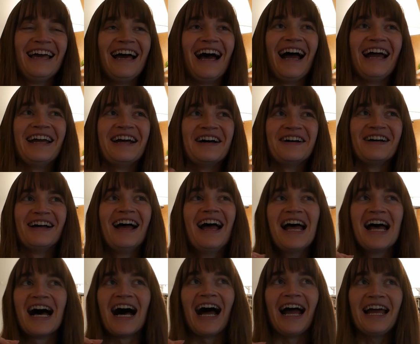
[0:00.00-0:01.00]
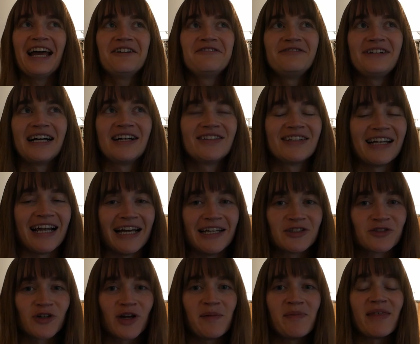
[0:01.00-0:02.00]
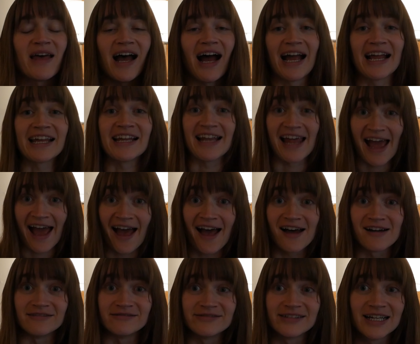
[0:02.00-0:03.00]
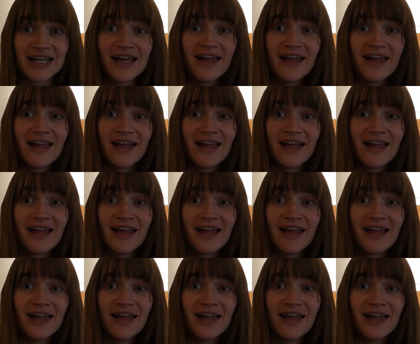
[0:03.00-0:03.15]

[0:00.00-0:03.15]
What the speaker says: I have found that ice cream that I can have